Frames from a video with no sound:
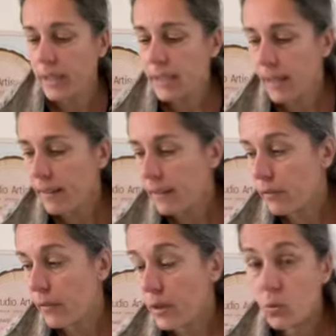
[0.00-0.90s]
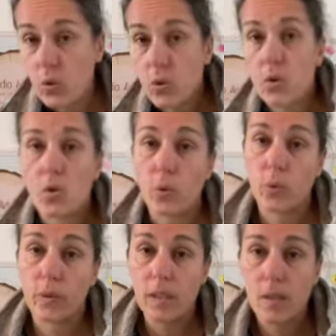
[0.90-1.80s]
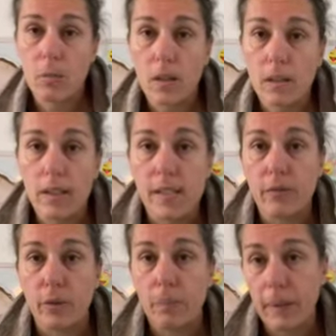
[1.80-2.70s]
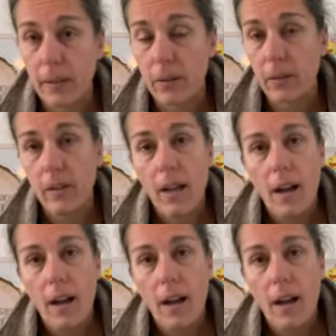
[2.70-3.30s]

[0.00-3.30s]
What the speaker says: And then if I go show you this one, it's even bigger.